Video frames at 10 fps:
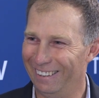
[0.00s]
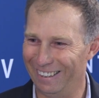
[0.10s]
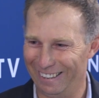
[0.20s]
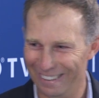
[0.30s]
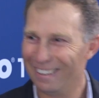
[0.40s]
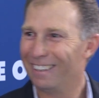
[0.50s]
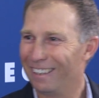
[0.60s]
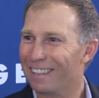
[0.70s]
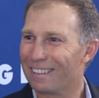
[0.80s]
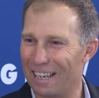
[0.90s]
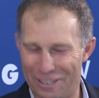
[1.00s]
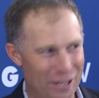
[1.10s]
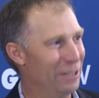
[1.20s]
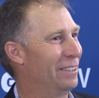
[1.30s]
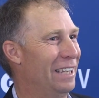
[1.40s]
Yeah. Thank you. Thank
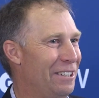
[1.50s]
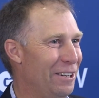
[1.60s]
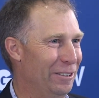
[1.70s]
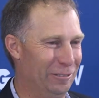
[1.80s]
you. Thank you.